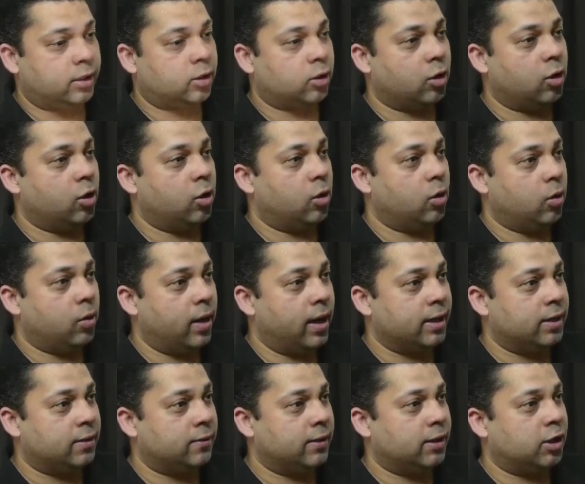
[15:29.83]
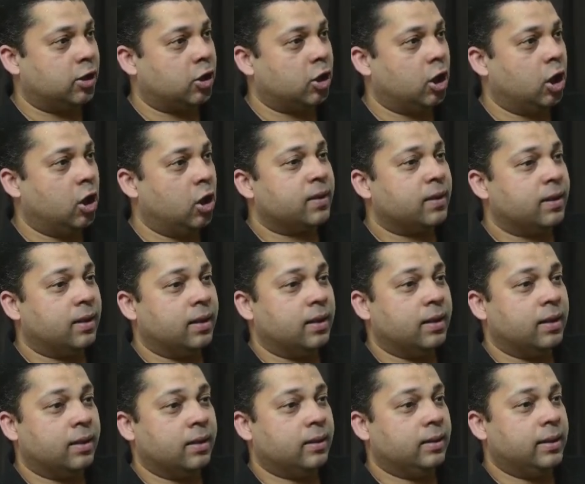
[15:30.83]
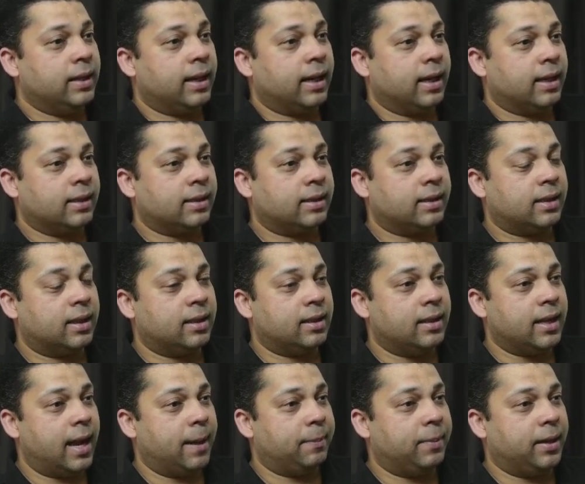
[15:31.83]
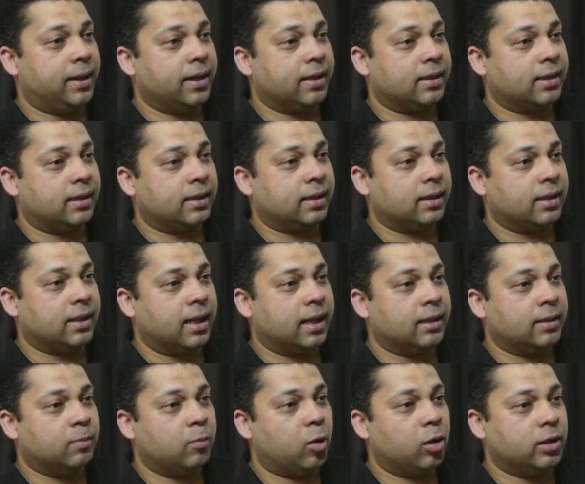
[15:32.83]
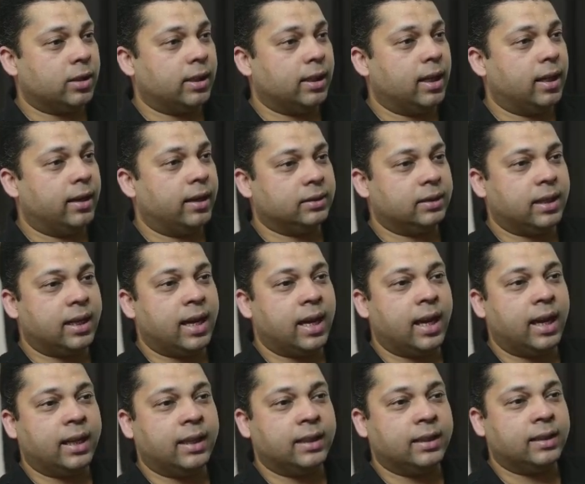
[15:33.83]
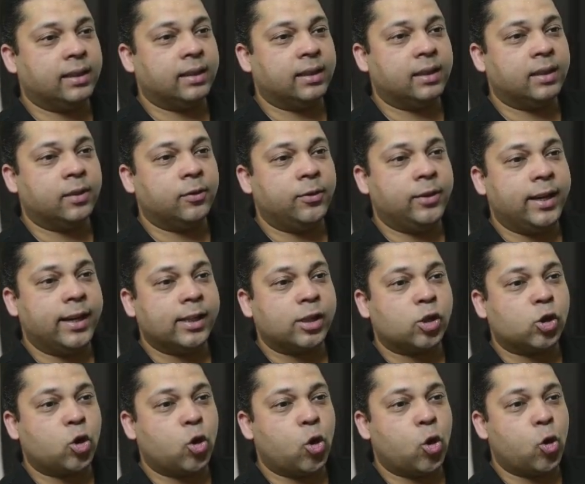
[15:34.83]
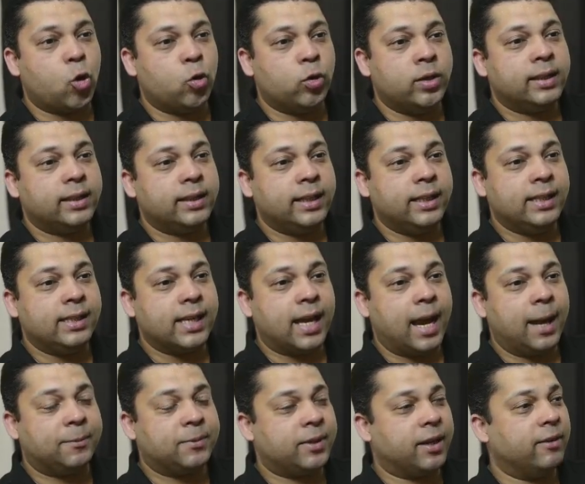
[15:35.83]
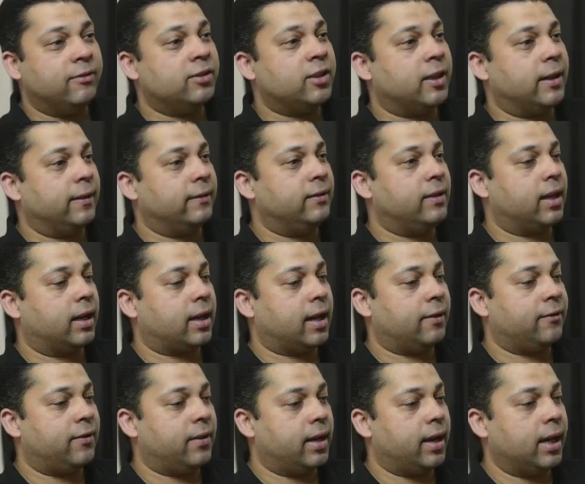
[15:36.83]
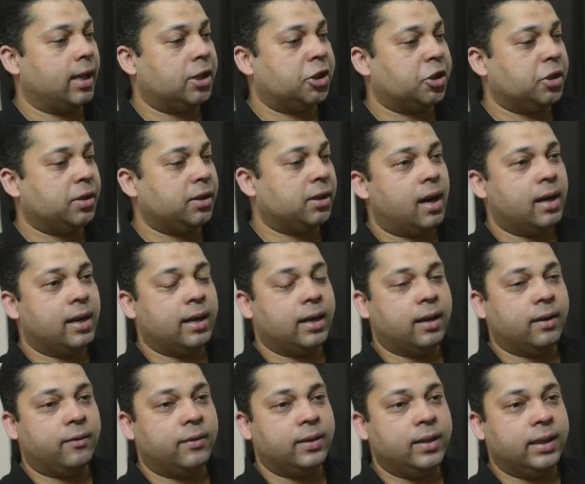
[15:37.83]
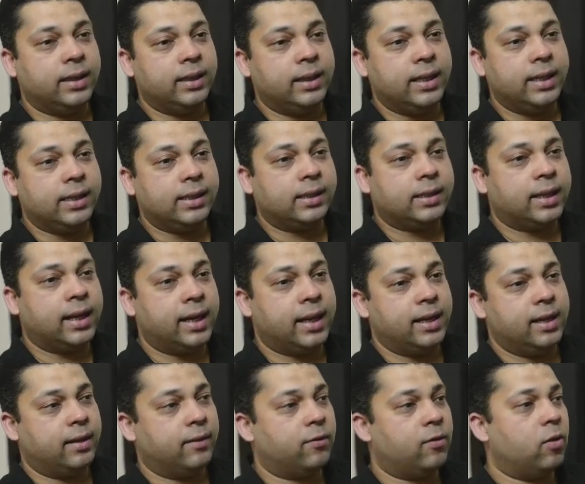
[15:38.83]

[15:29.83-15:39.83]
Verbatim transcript: So as we saw, there are certain applications such as Mozilla and VS Code. These apps have saved their configurations within these hidden